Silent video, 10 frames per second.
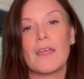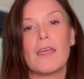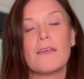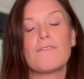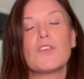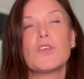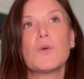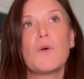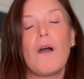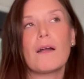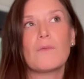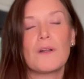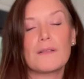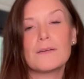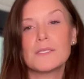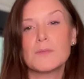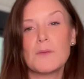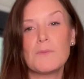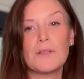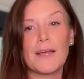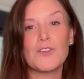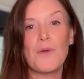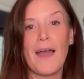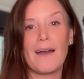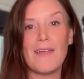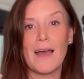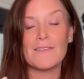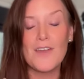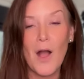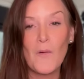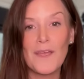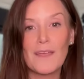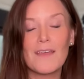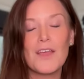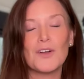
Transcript: If you are one of those people that you have that knowing,